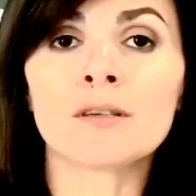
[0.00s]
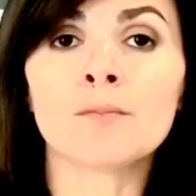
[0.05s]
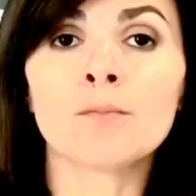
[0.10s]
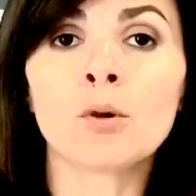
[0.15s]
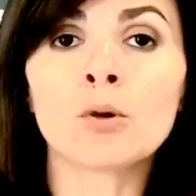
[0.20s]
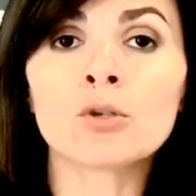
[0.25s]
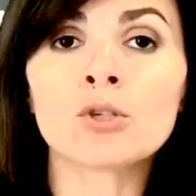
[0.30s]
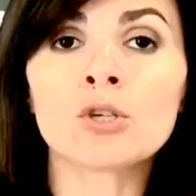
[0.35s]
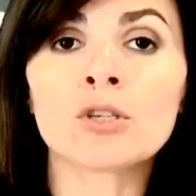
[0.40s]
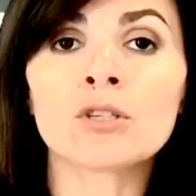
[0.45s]

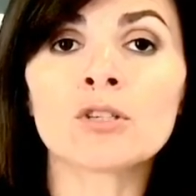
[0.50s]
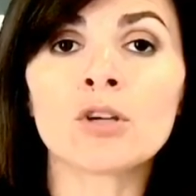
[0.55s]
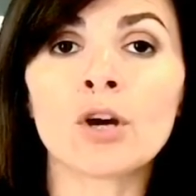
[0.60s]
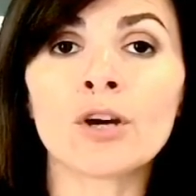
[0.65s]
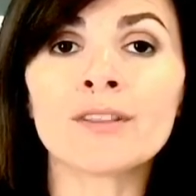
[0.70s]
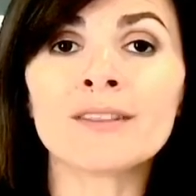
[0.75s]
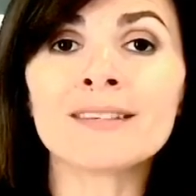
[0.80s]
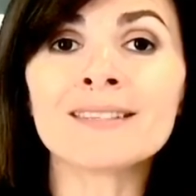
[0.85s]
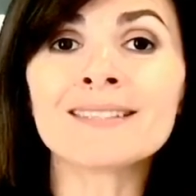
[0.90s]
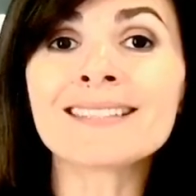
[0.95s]
Emotions
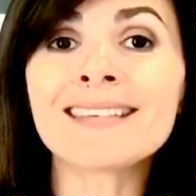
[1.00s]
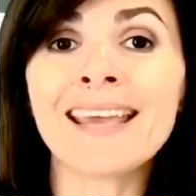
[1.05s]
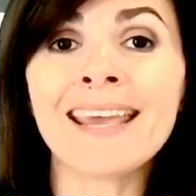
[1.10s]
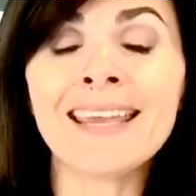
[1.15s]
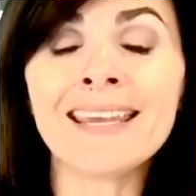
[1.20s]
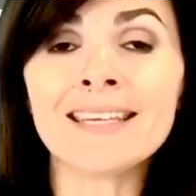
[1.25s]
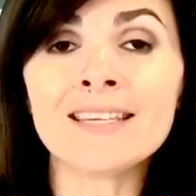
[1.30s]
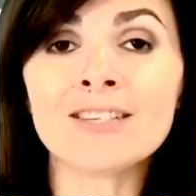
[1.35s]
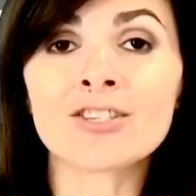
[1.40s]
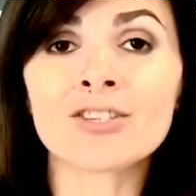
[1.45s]
are this
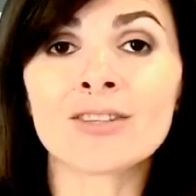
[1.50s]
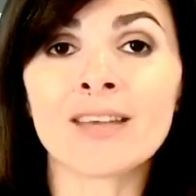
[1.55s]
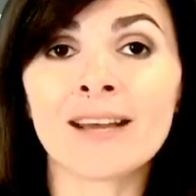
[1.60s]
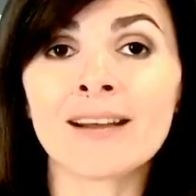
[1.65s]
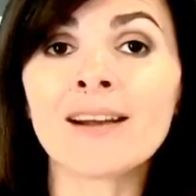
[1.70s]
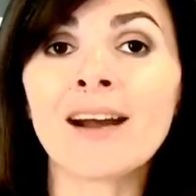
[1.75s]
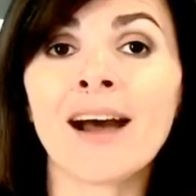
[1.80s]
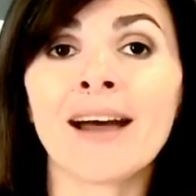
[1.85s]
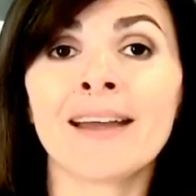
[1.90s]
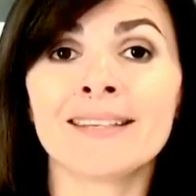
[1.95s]
gauge
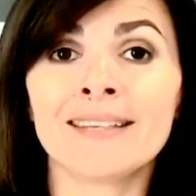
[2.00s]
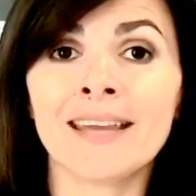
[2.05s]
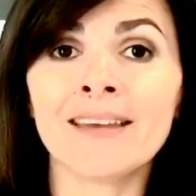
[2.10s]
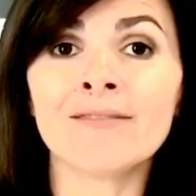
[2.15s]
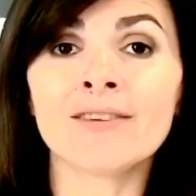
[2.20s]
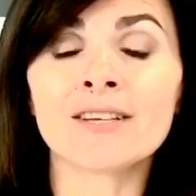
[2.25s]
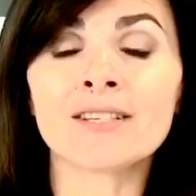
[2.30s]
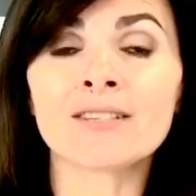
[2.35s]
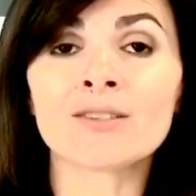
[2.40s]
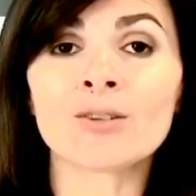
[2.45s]
that God
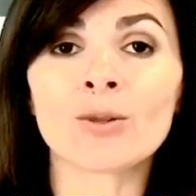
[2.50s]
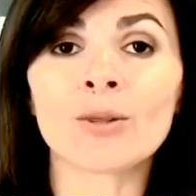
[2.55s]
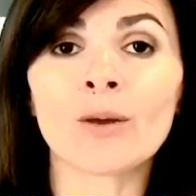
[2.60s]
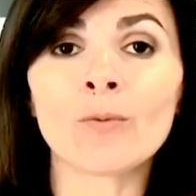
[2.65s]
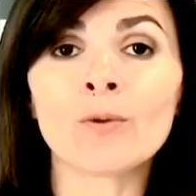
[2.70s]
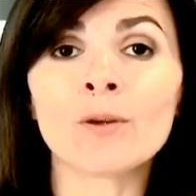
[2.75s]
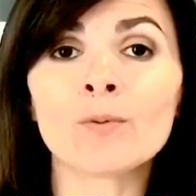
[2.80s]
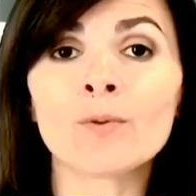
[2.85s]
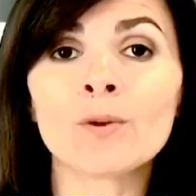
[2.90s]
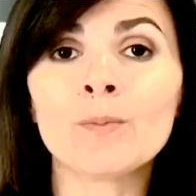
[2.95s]
gave us so that
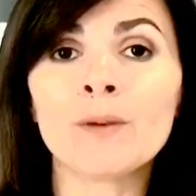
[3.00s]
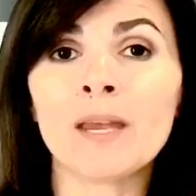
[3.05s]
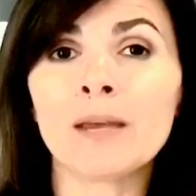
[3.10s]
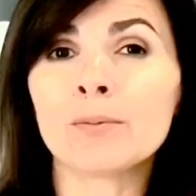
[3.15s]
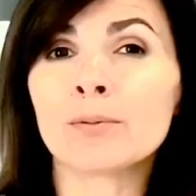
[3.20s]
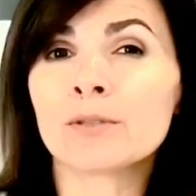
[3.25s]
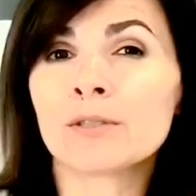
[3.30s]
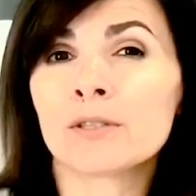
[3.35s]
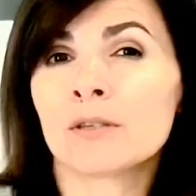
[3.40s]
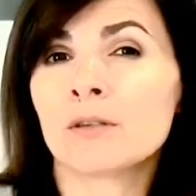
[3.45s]
we would be
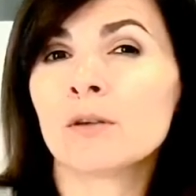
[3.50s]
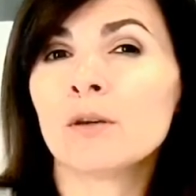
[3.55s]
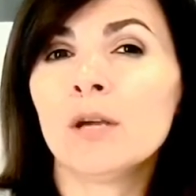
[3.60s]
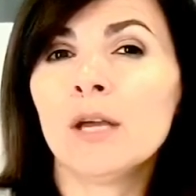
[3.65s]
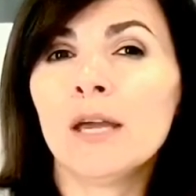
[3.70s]
able to